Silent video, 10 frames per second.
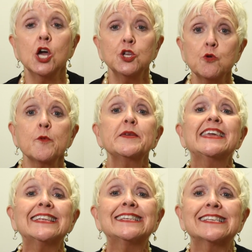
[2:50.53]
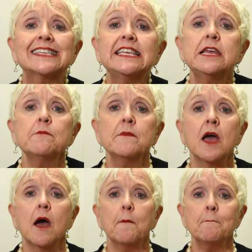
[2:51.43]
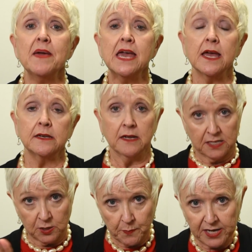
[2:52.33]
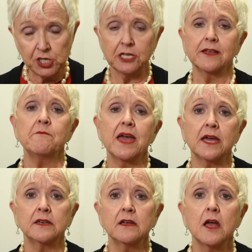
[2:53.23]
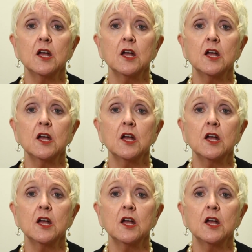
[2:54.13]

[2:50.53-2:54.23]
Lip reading: you will begin to see men, especially men,